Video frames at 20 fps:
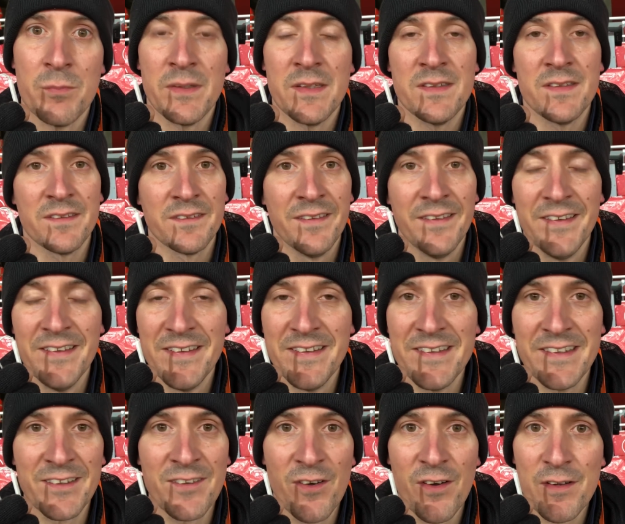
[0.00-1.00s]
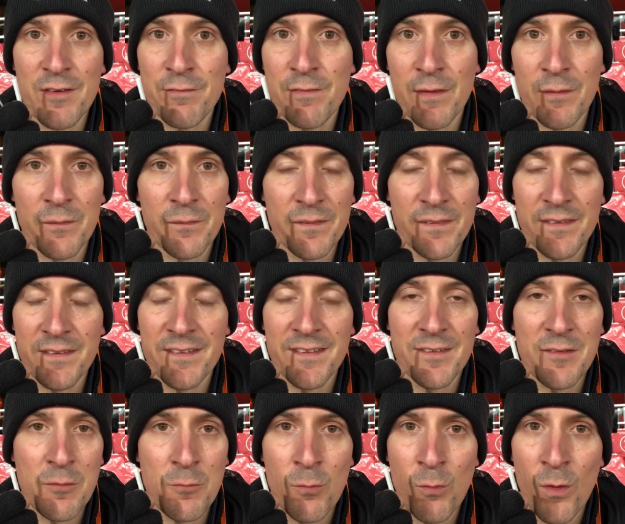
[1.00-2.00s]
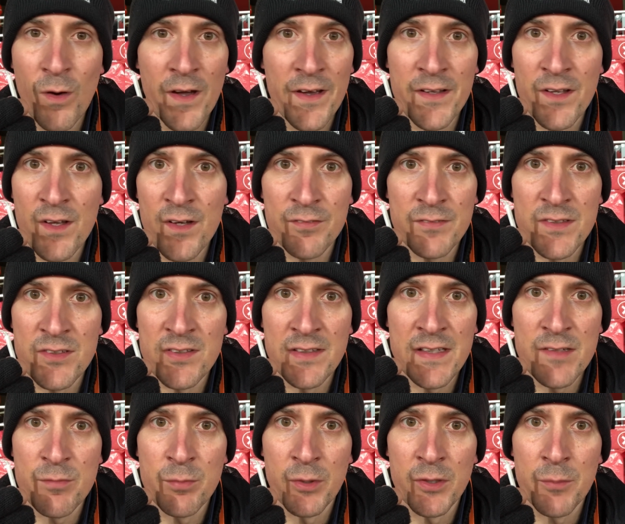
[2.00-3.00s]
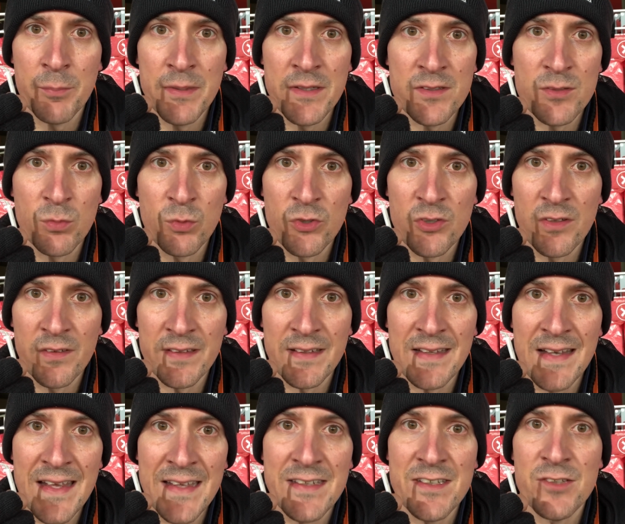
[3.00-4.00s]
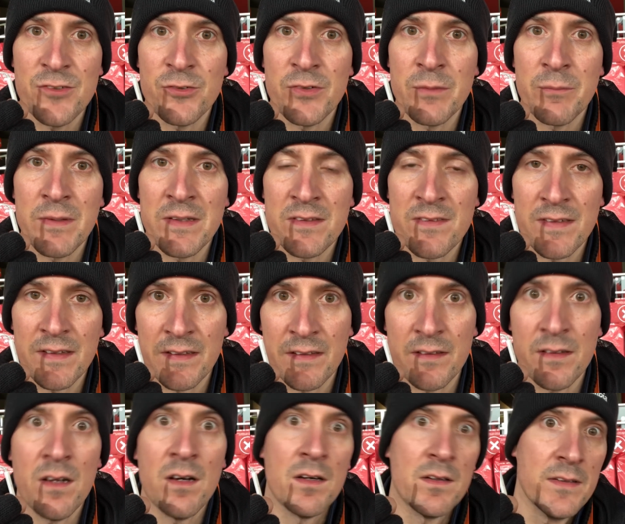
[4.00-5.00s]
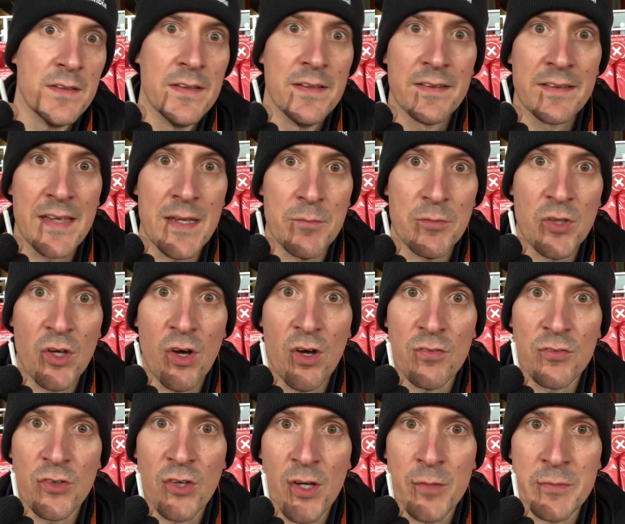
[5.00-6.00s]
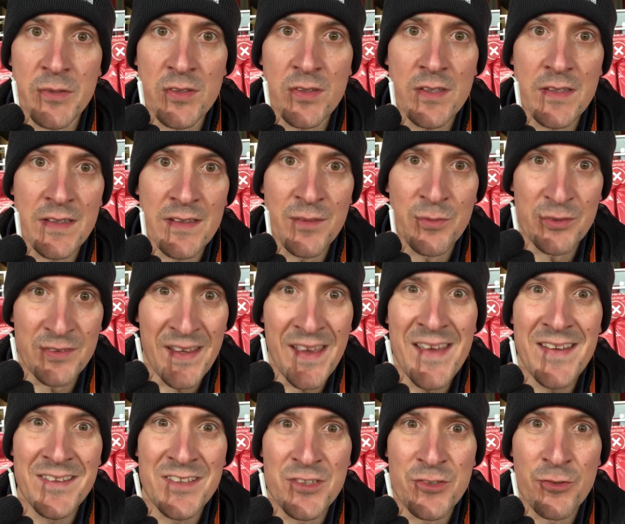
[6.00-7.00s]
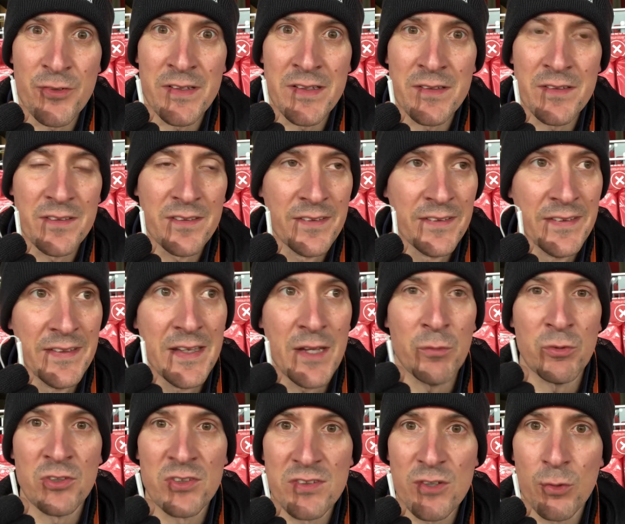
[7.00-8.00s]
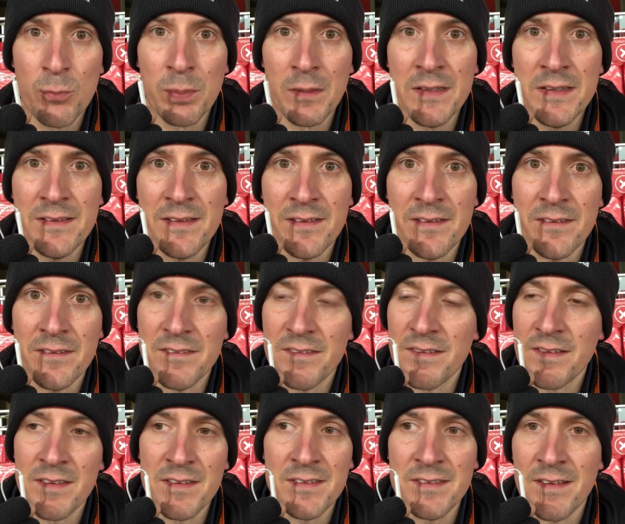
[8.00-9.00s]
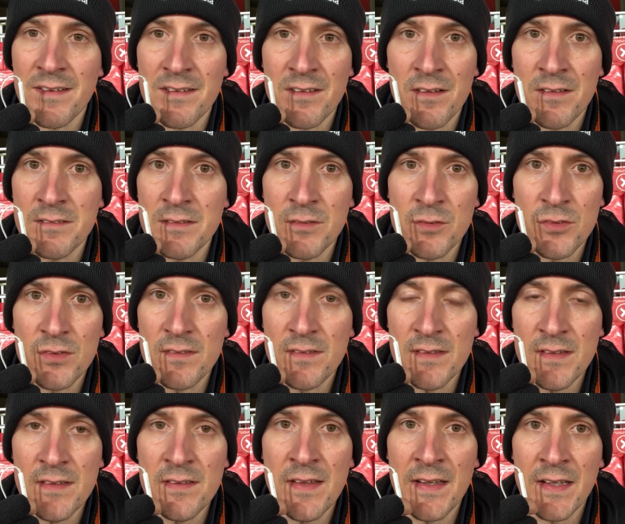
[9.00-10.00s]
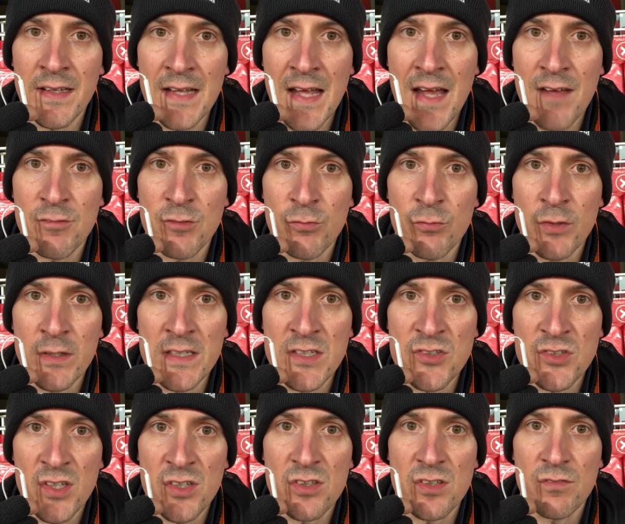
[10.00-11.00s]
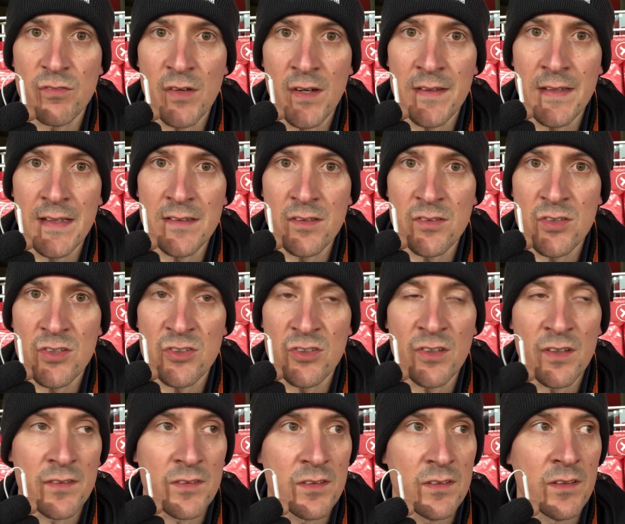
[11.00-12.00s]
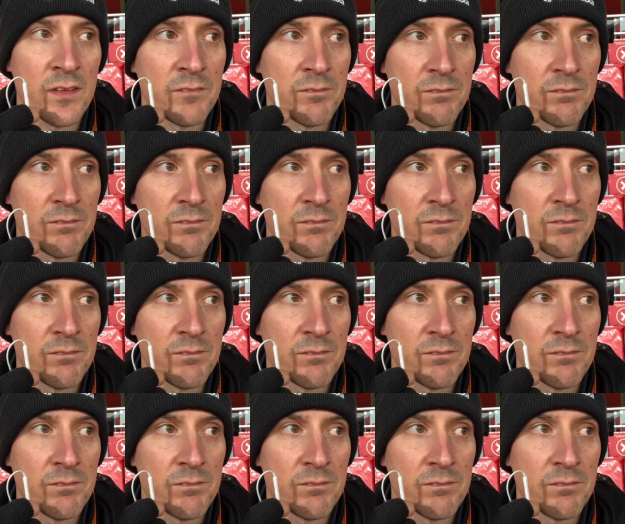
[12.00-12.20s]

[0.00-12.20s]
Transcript: you kind of felt, why on earth did you leave him on the pitch? It wasn't like a leg injury where you're thinking, oh, get him to half time and see. It was a head injury and it was still bleeding. And, you know, they're going to have to really justify that decision. I